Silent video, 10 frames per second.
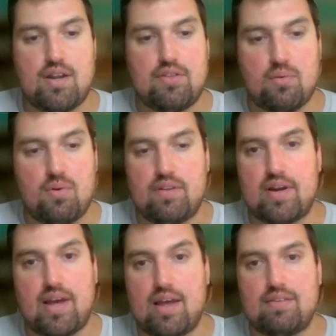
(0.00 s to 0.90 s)
another
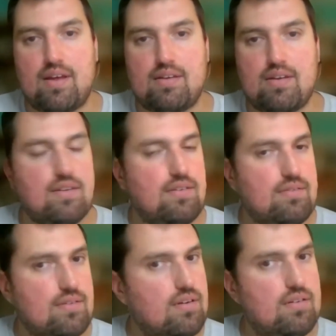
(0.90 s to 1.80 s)
one, again, that
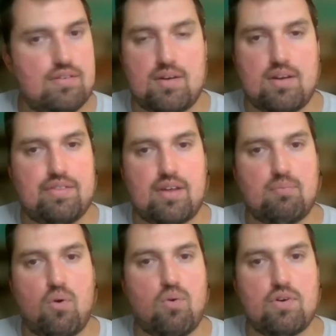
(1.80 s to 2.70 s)
did nothing
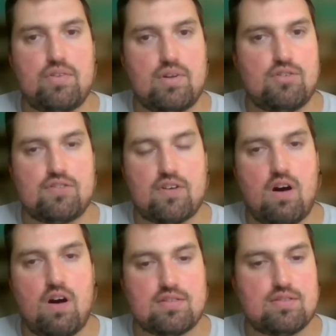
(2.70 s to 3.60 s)
more than just
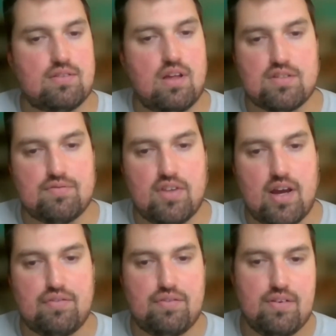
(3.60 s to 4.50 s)
cause loss of
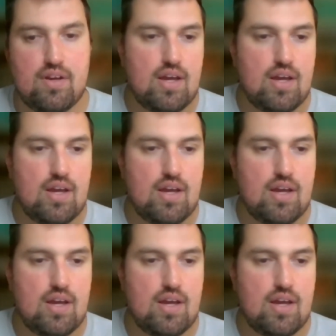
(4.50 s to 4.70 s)
life.